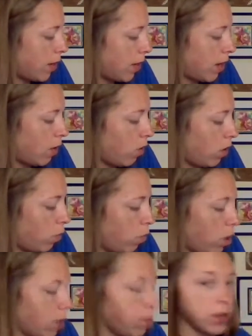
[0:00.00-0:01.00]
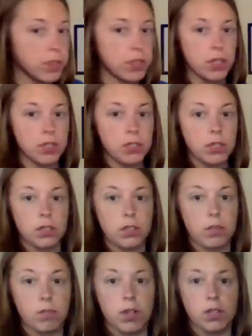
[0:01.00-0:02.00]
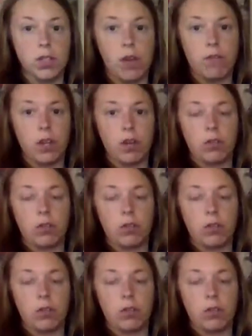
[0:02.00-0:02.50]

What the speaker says: And only one person, 61 to 70.